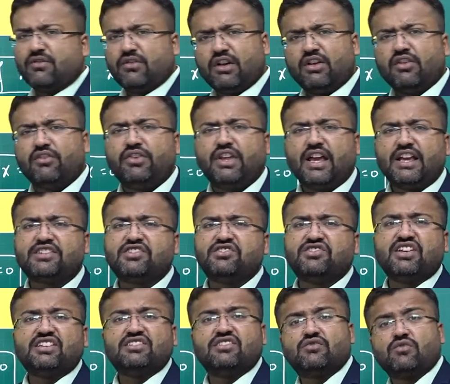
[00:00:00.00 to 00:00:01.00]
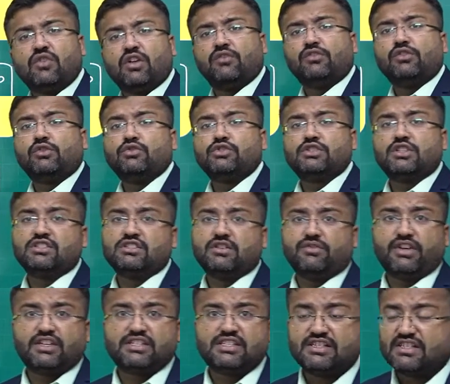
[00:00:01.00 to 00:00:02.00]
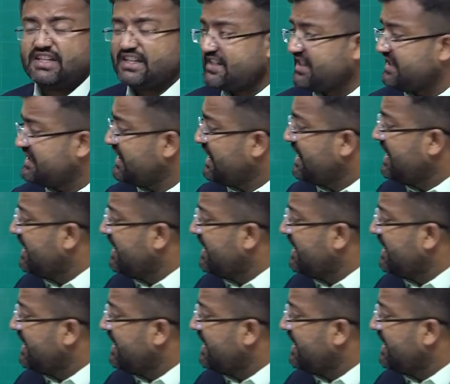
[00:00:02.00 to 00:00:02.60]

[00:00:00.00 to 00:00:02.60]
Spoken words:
in one of the exercises, one of the questions of exercises,